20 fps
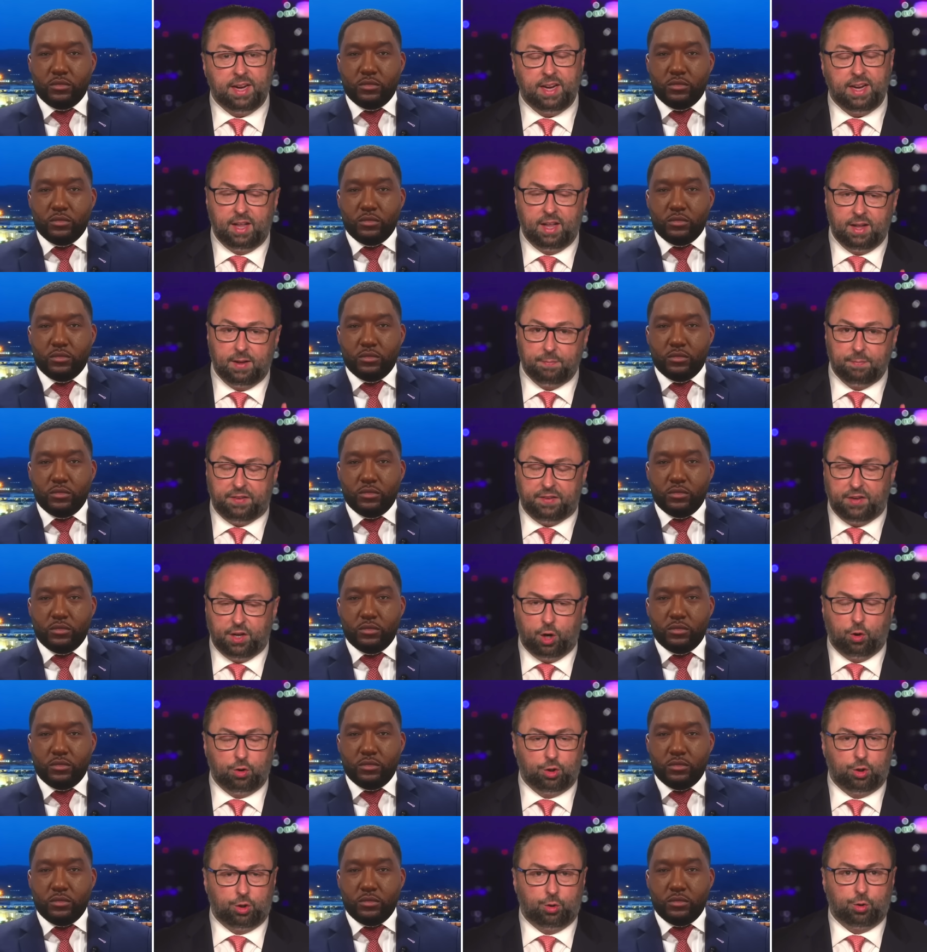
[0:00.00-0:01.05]
Speaker 1: If you go and
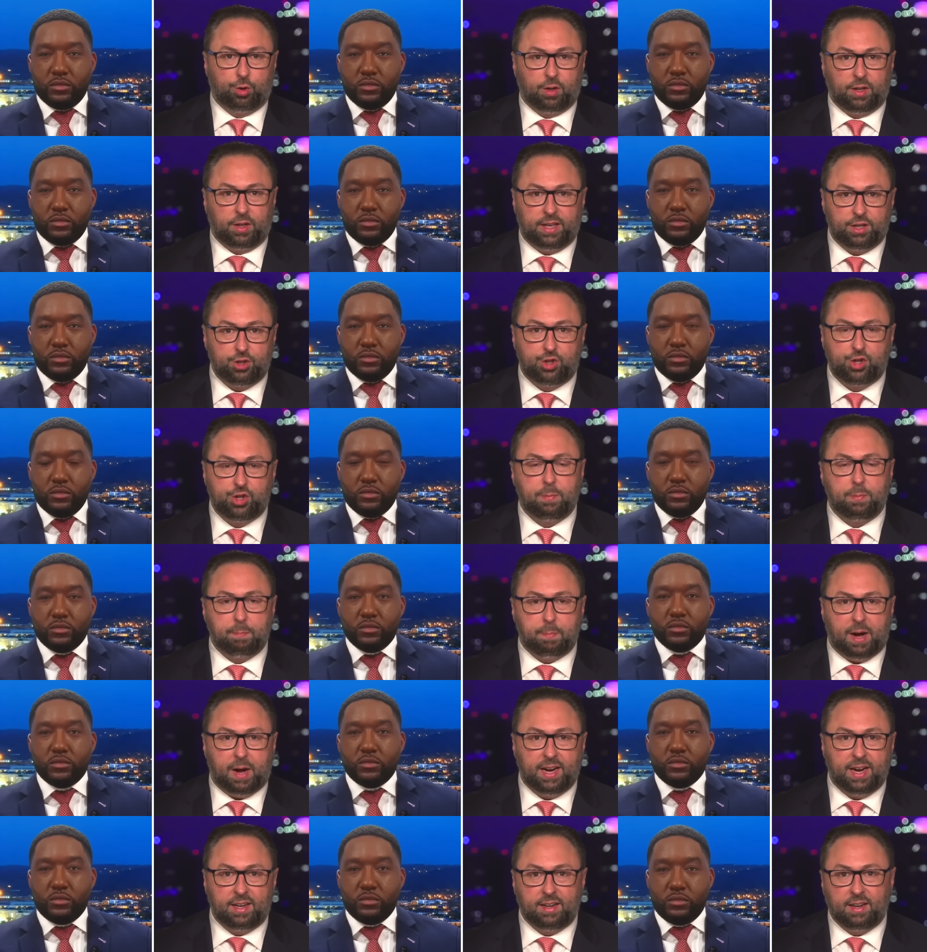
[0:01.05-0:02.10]
Google it, Jim
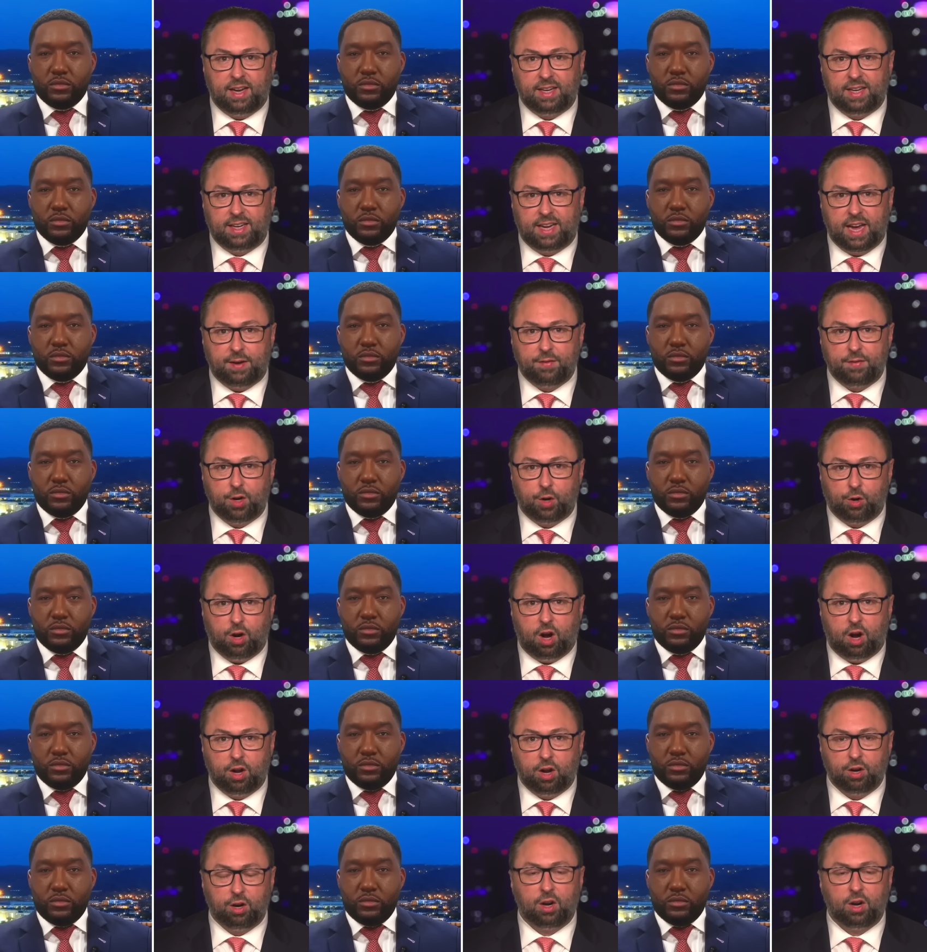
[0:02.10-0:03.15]
Biden and Kevin O'Connor,
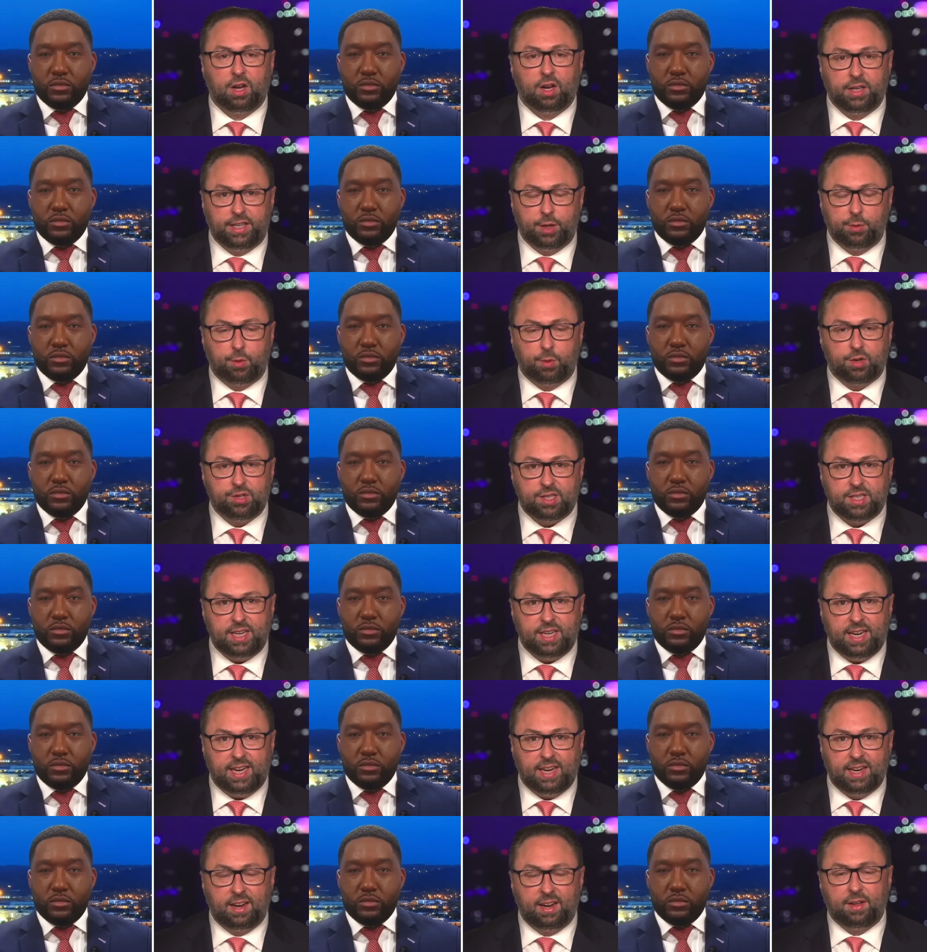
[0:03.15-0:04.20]
you will see
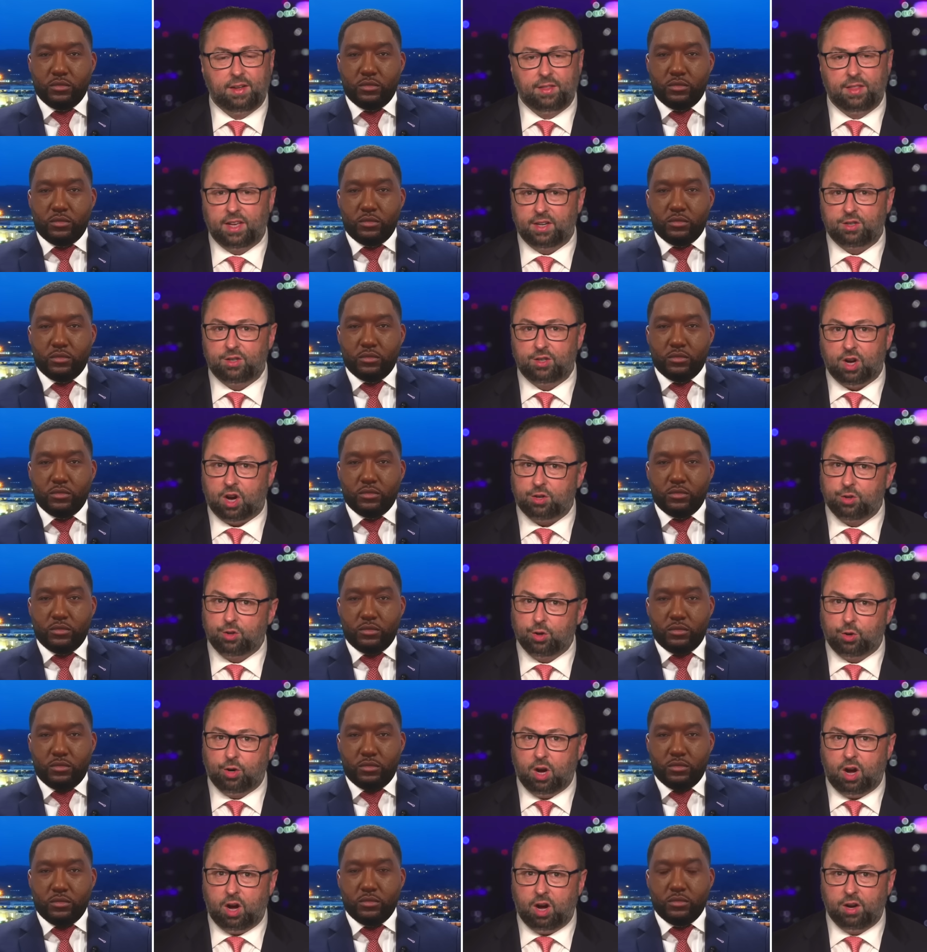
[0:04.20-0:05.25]
that Dr.
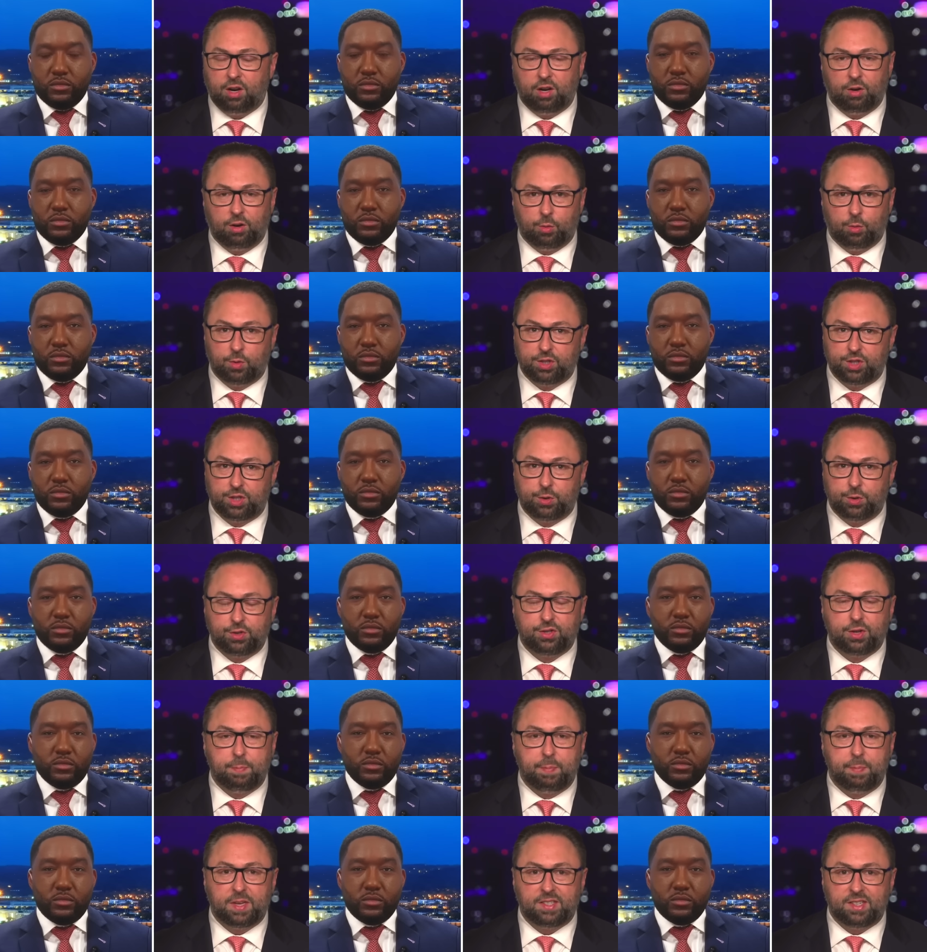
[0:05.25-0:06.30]
O'Connor was doing some
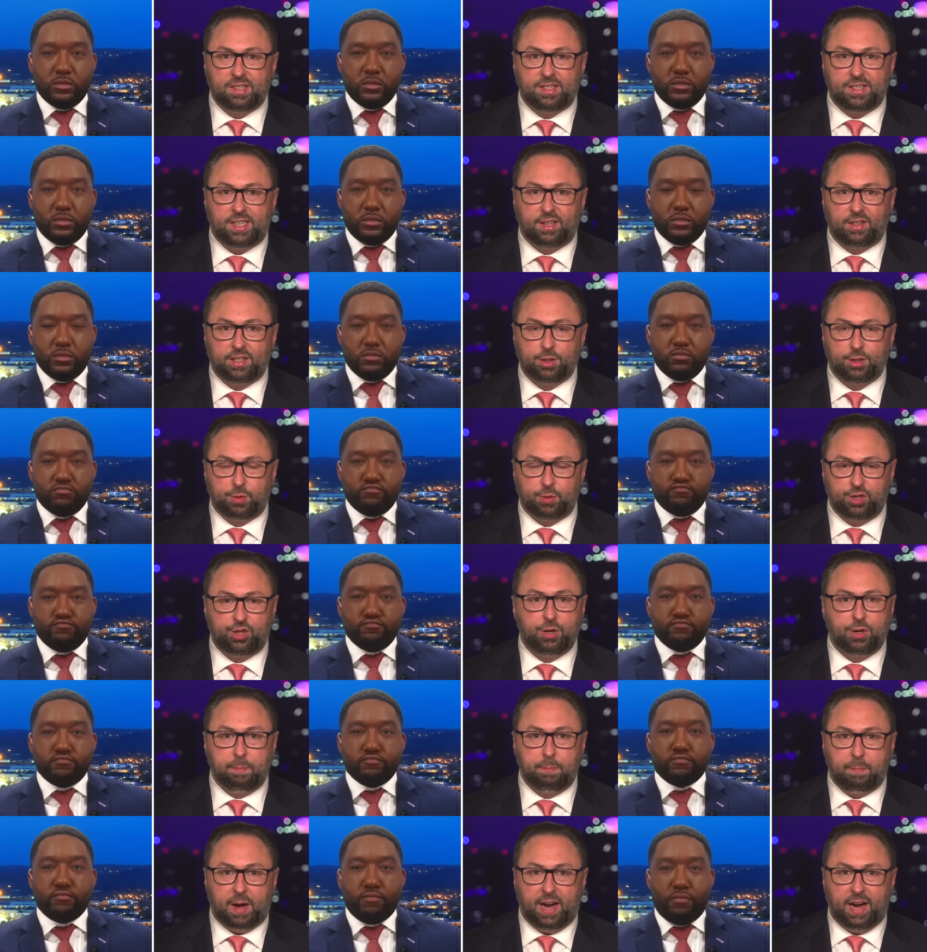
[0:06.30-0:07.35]
business dealings with Jim
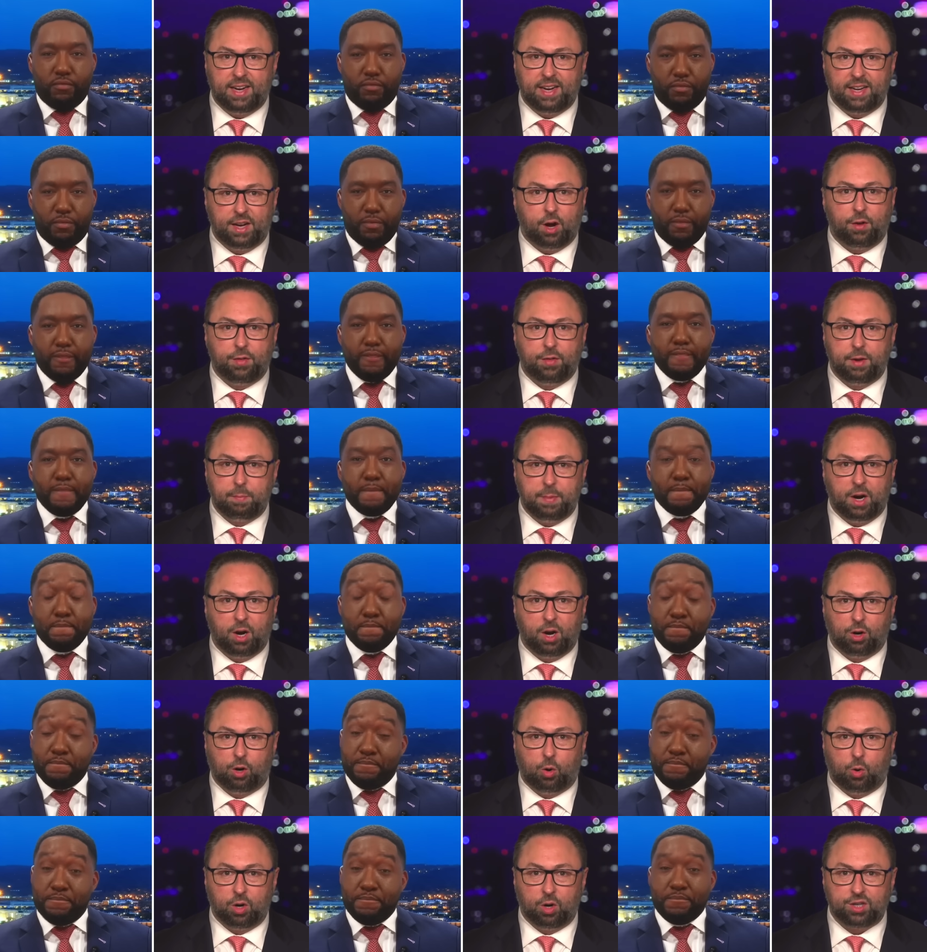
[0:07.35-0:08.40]
Biden and all the
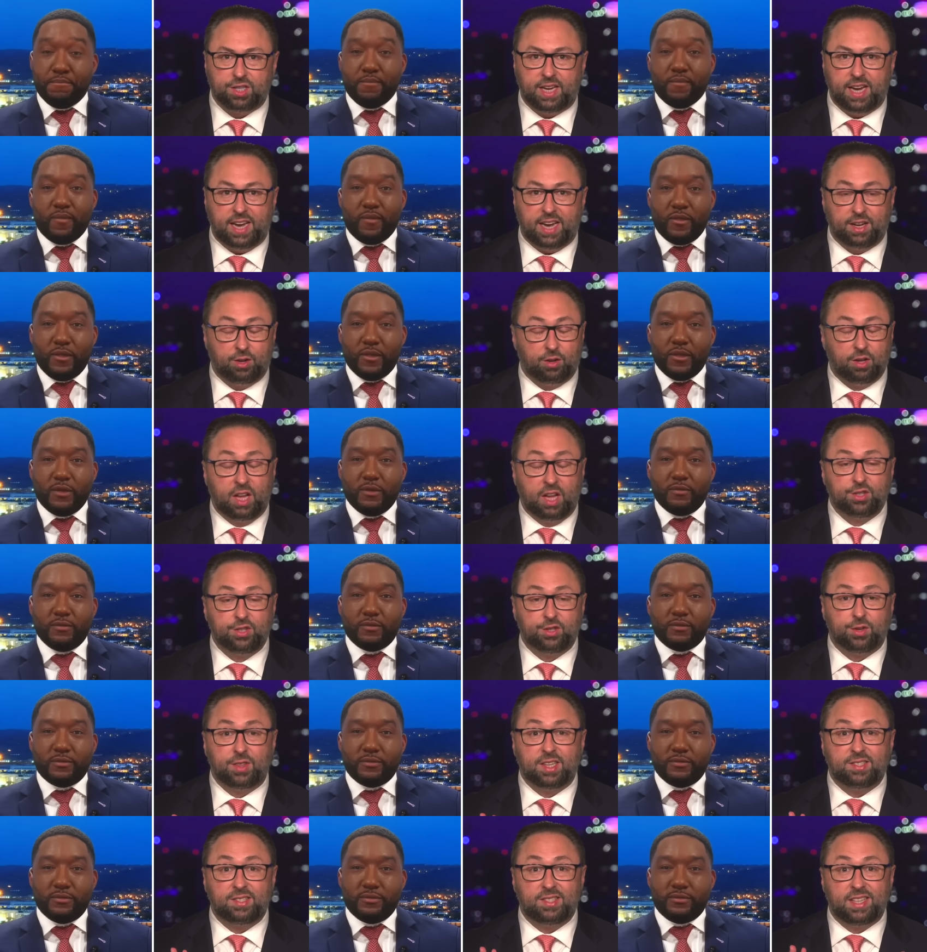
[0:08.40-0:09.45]
AmeriCorps scandal. So
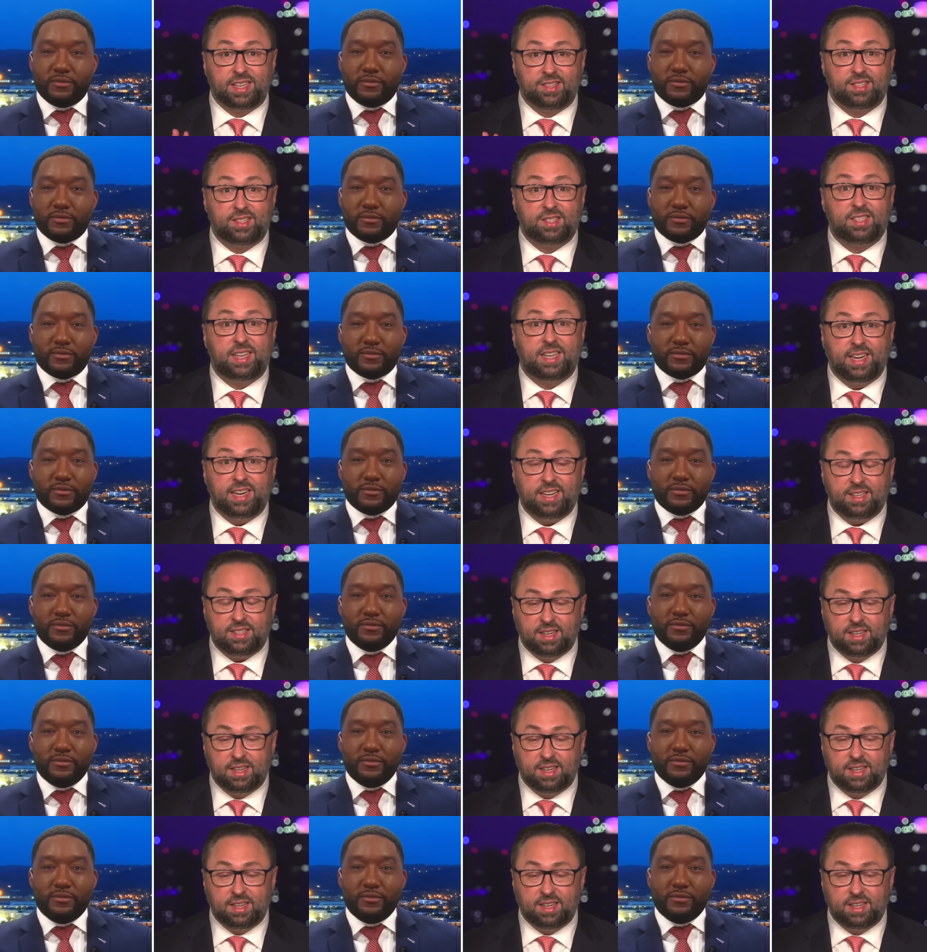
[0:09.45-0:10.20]
this thing stinks.